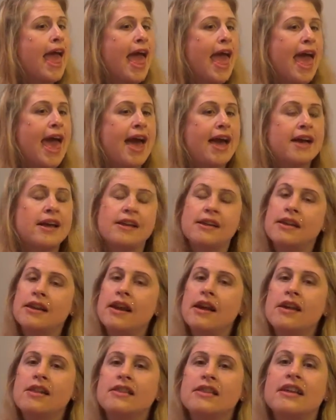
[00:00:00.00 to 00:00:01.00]
and
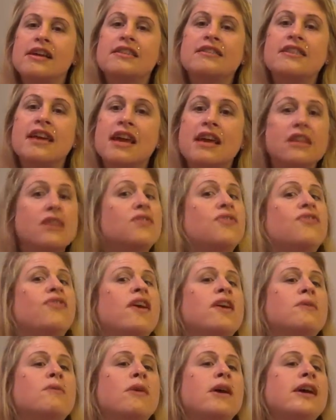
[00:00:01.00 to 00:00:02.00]
the day of the
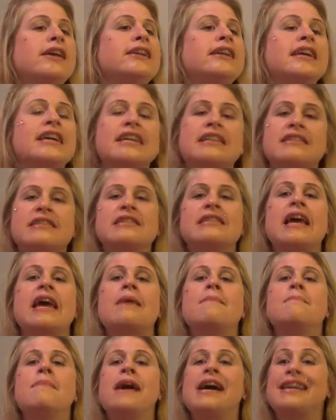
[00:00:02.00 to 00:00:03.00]
fun run, it
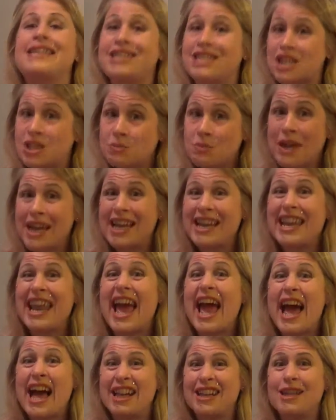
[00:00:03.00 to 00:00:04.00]
saved my sweet
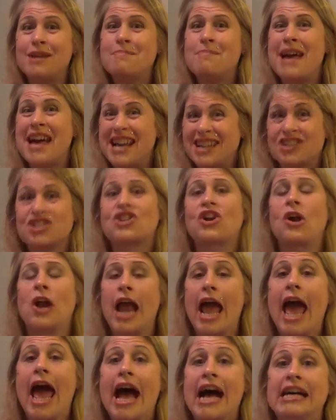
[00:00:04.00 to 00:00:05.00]
alabaster
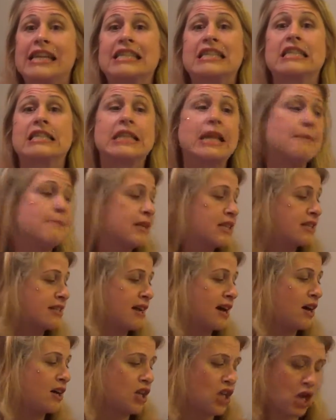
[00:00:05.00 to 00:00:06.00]
ass, let me
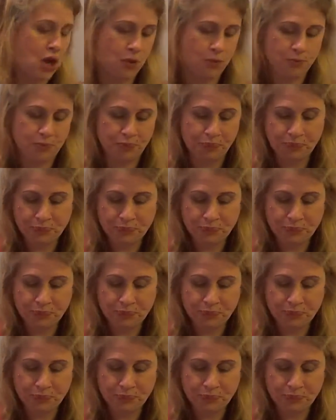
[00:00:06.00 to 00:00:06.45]
tell you.